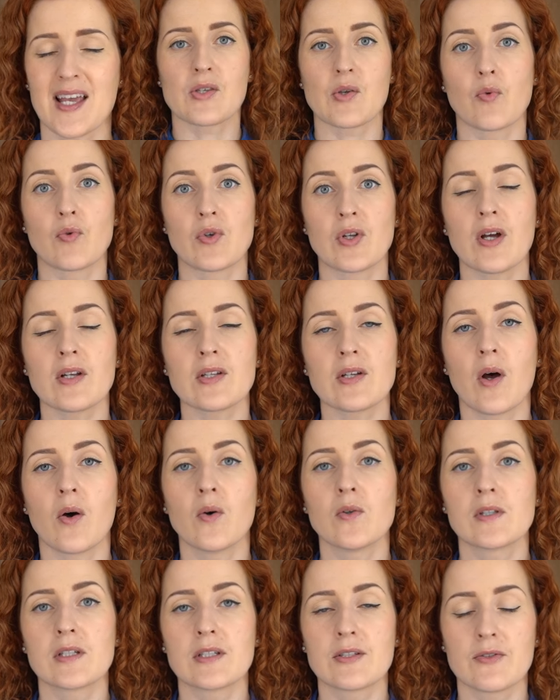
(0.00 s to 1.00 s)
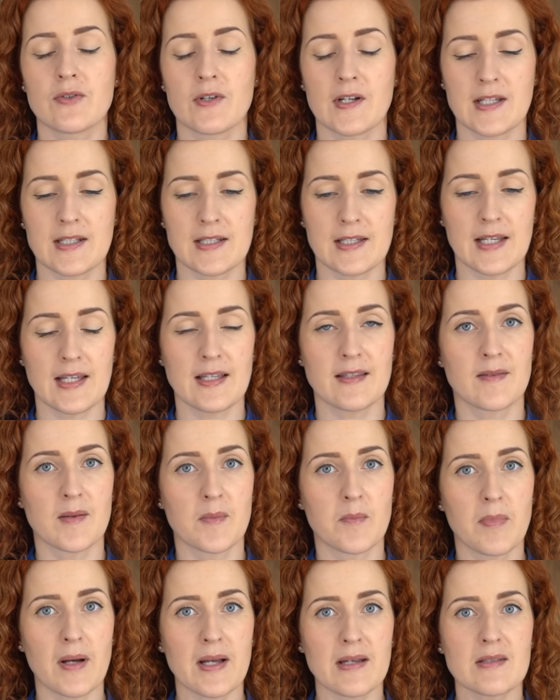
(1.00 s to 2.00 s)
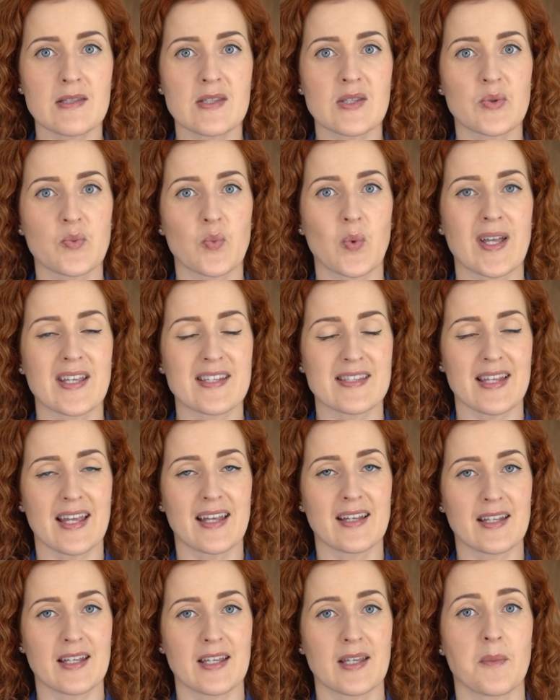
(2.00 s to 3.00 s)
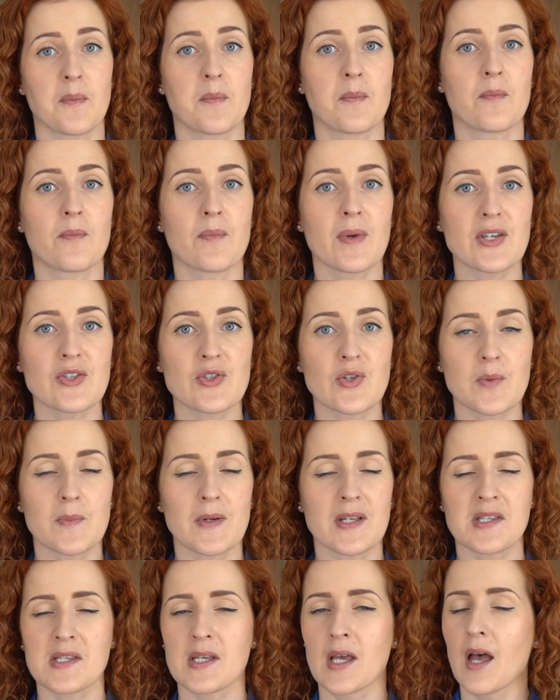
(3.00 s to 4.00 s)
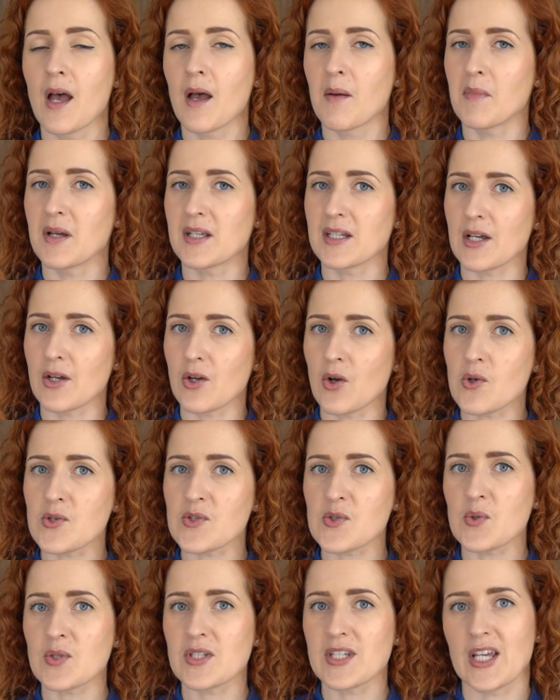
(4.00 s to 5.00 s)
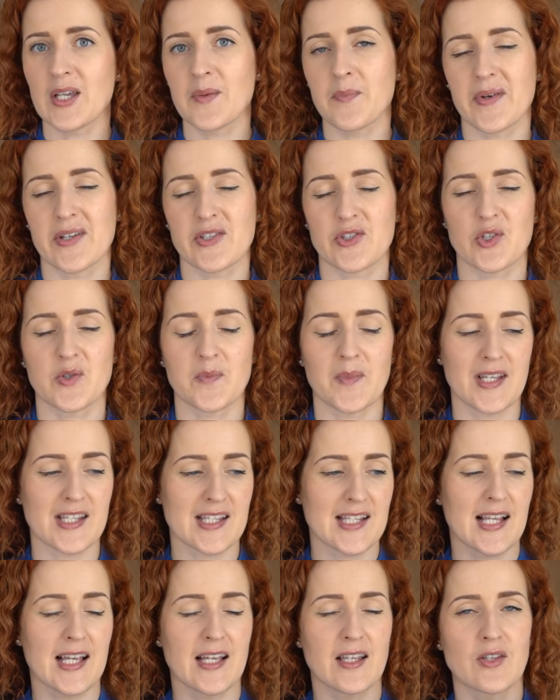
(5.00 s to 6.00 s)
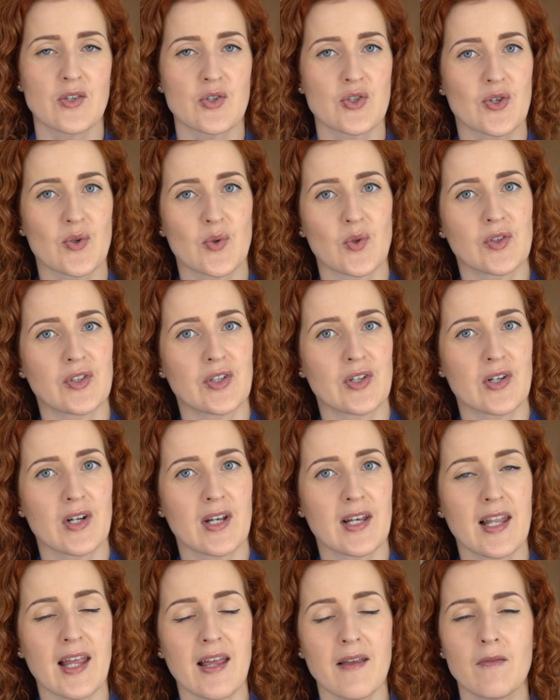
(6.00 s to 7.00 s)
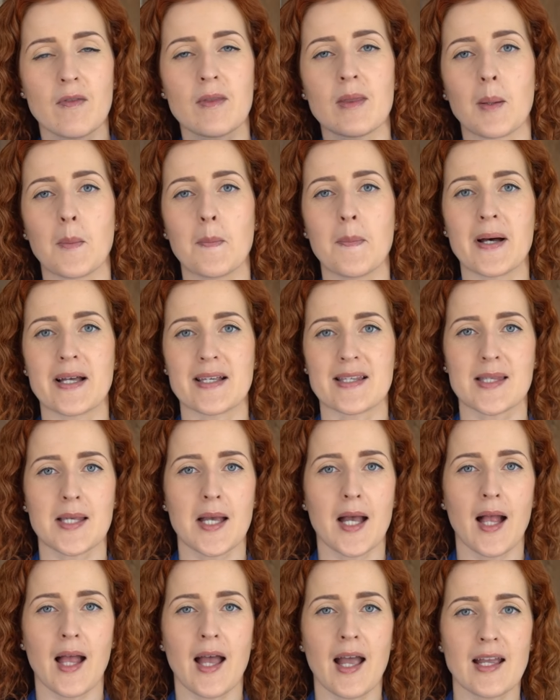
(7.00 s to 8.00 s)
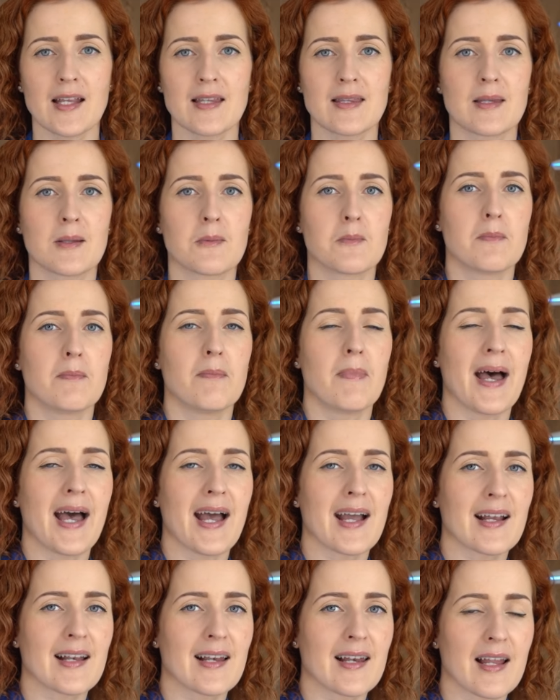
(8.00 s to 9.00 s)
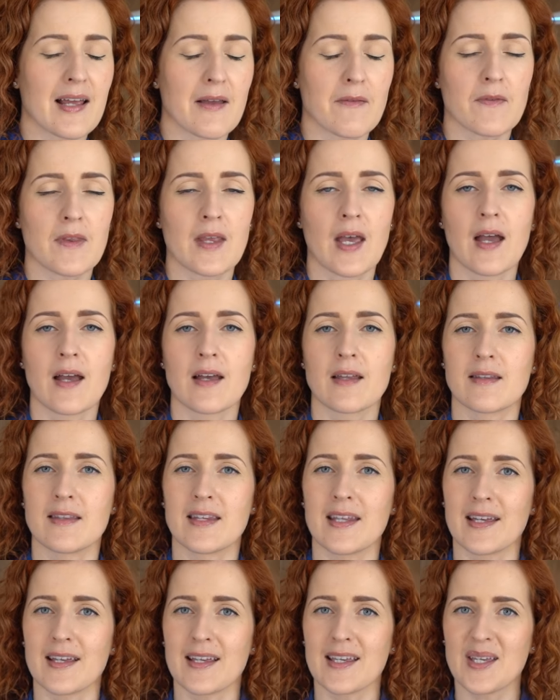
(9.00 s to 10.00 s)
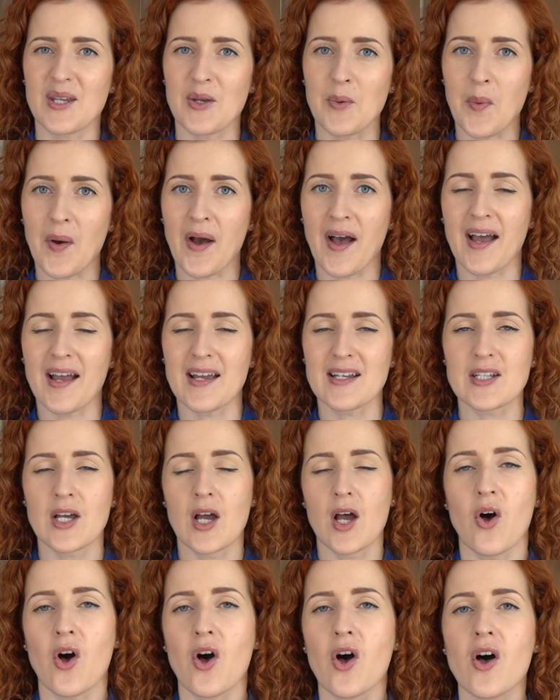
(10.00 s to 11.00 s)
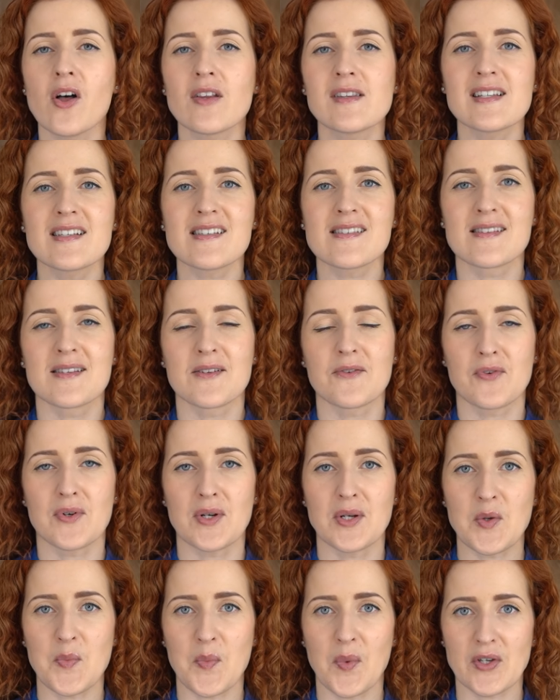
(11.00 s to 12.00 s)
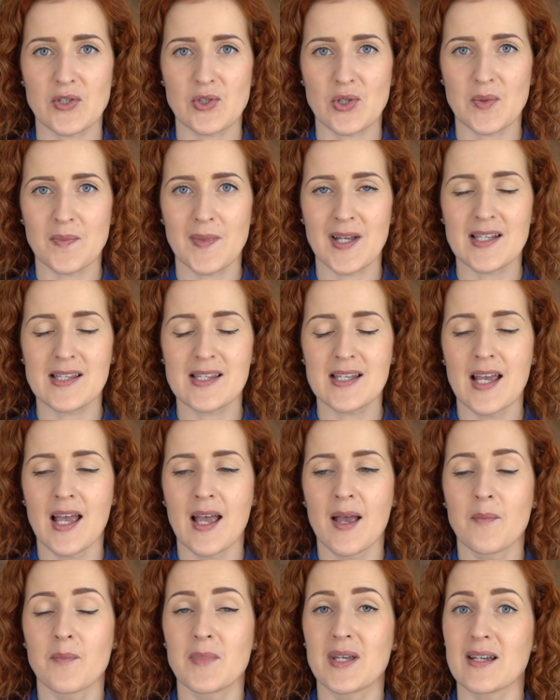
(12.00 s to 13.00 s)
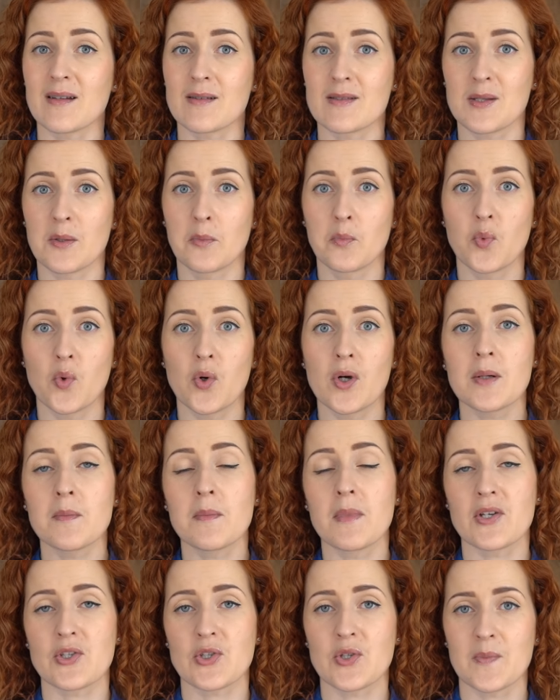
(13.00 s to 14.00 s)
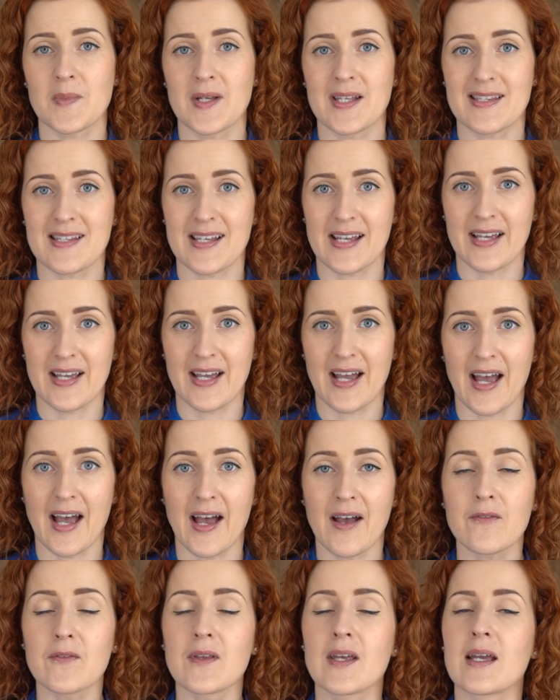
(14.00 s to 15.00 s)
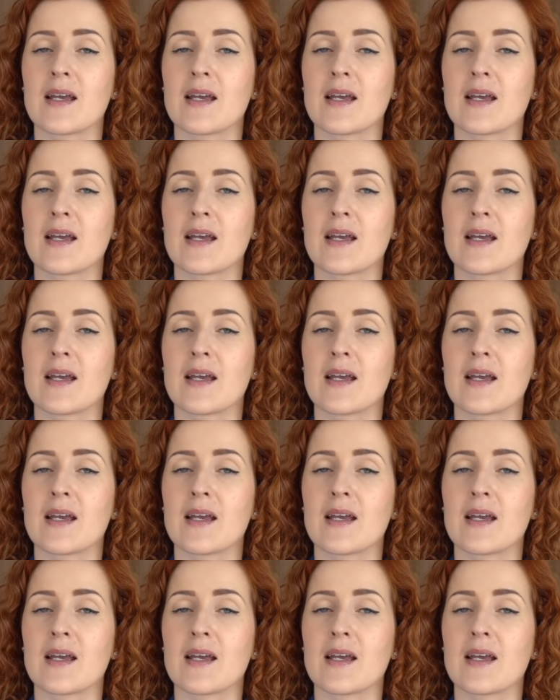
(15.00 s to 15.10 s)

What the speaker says: So not only do I take the bust, waist, and hip measurements, but I also take measurements like the shoulder length, the bust height, the back length, the hip height, all these different measurements, because the more measurements I have,